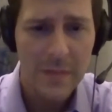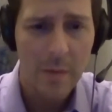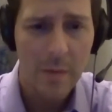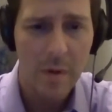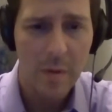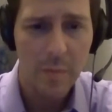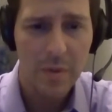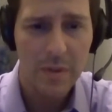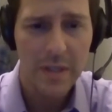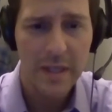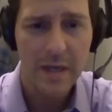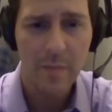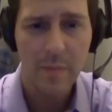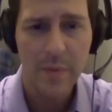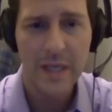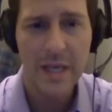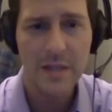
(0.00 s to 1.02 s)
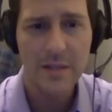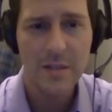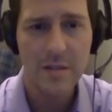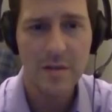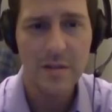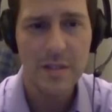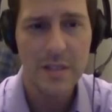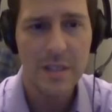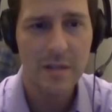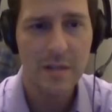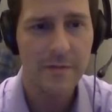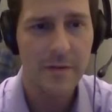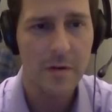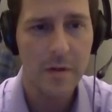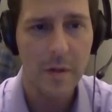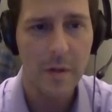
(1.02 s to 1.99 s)
I'm going to pull that up again so you can see the
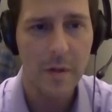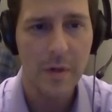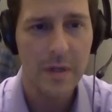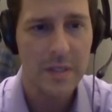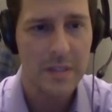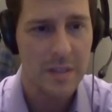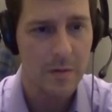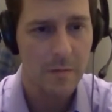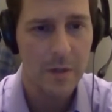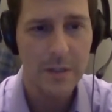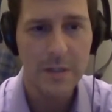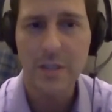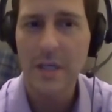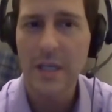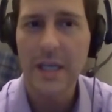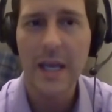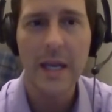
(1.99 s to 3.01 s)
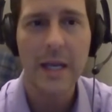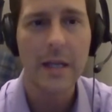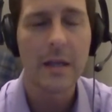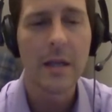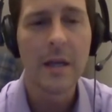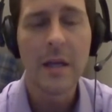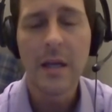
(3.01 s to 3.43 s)
phone number, because I want you to get it.